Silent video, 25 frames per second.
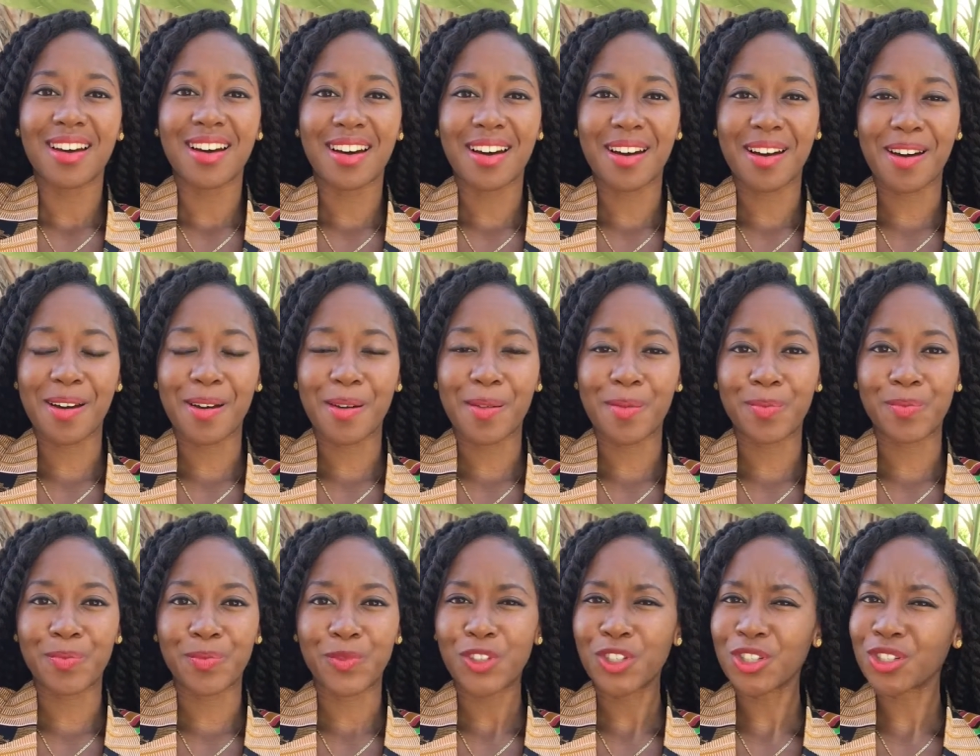um,
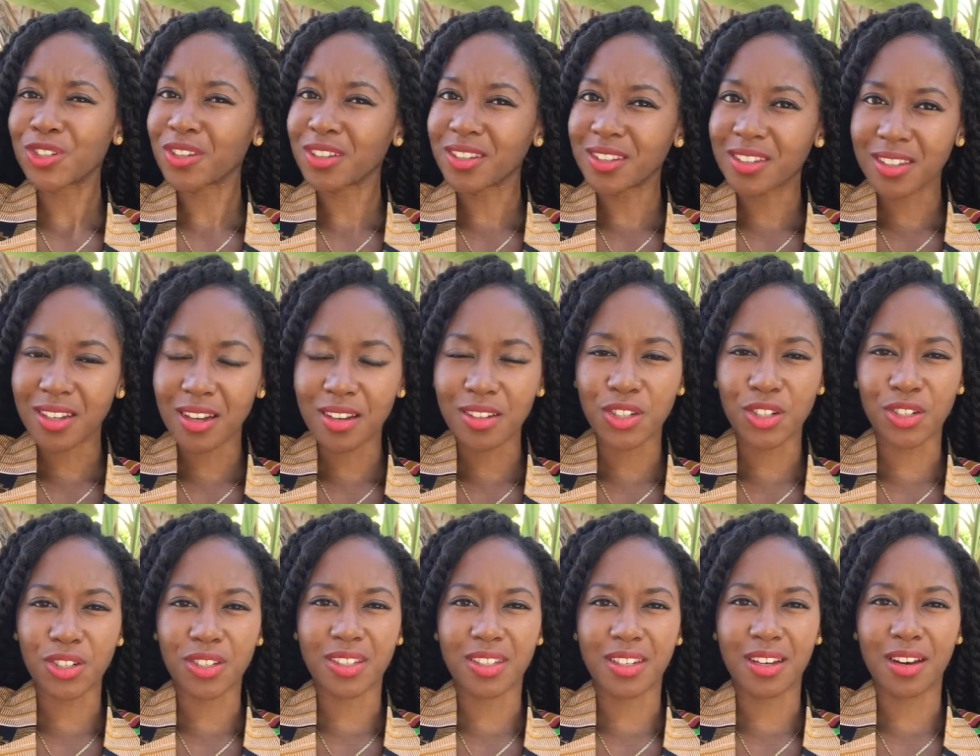just consult
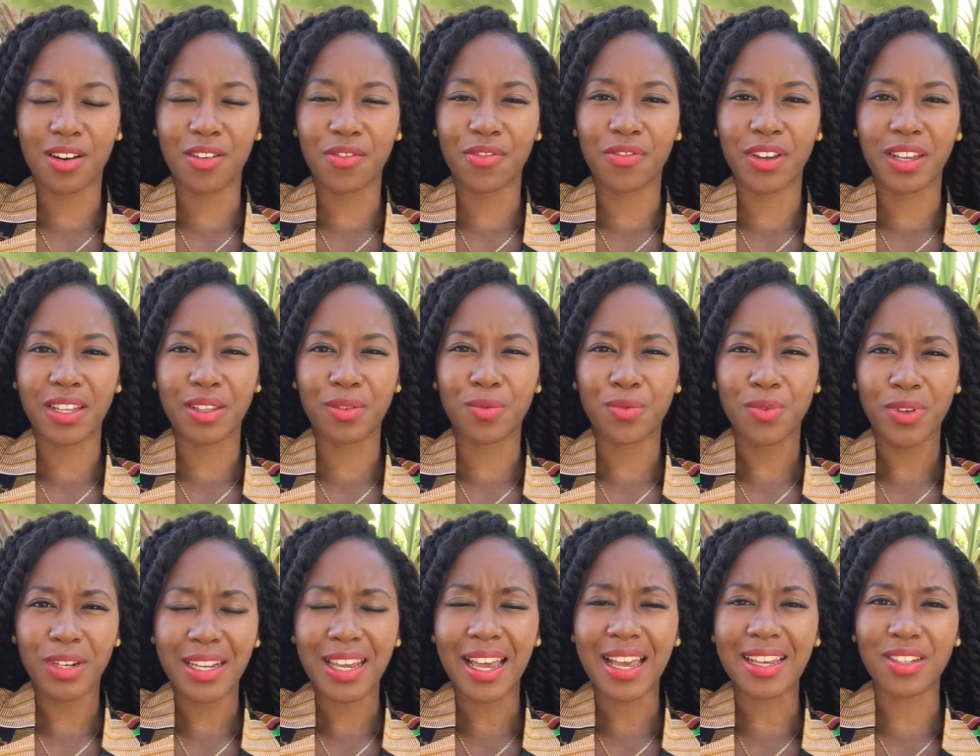yourself and
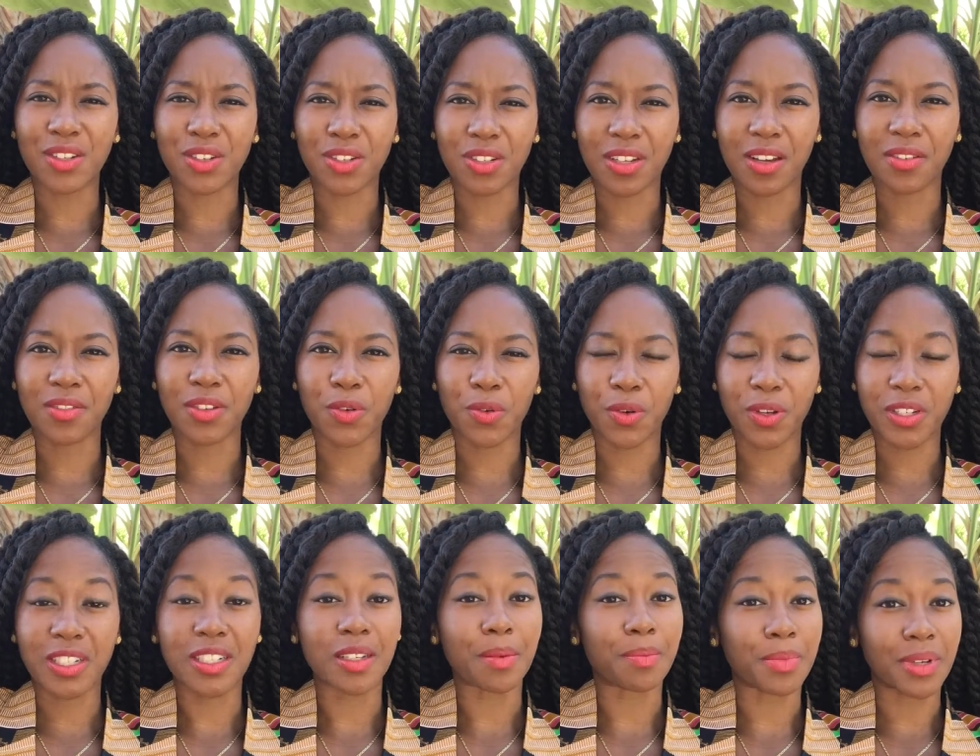really ask yourself the
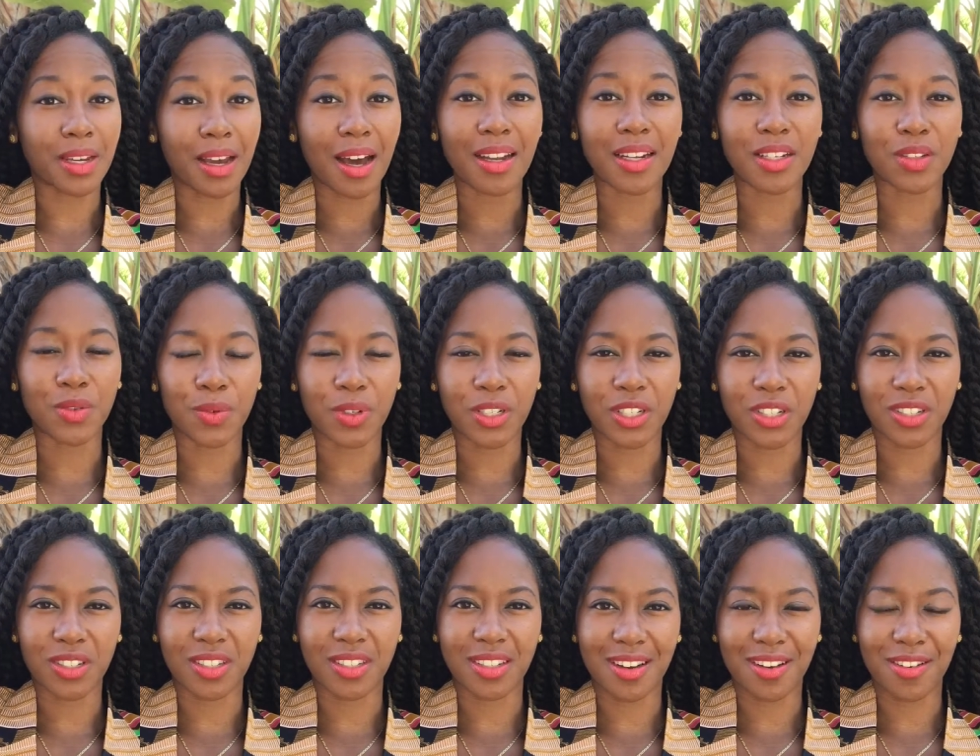question and be honest with
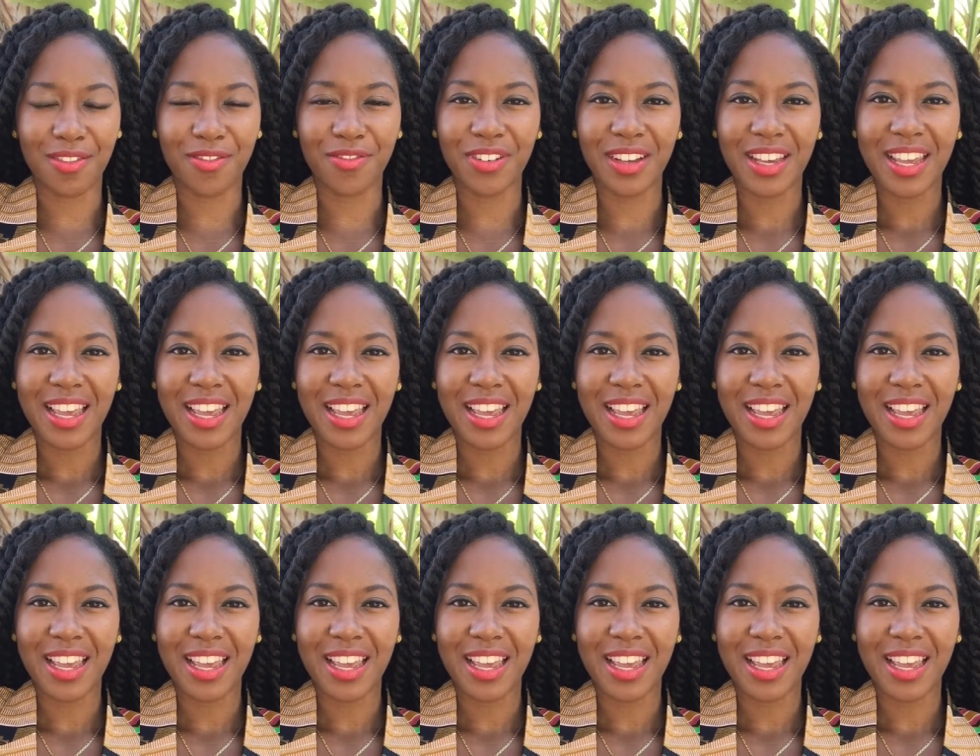yourself.